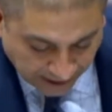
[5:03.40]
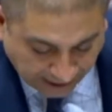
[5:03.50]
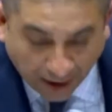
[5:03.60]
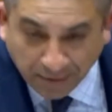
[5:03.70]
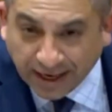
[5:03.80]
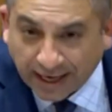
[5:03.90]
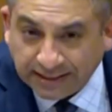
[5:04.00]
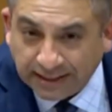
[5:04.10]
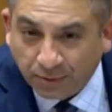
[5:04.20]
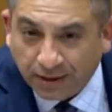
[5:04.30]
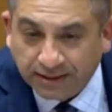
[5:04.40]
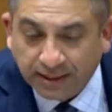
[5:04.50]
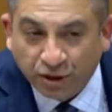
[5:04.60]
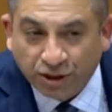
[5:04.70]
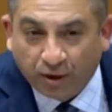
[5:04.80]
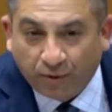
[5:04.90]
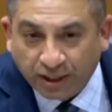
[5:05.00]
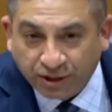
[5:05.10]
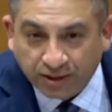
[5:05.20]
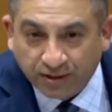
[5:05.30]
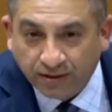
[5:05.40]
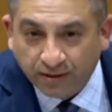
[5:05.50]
came to the United States, and in a single generation,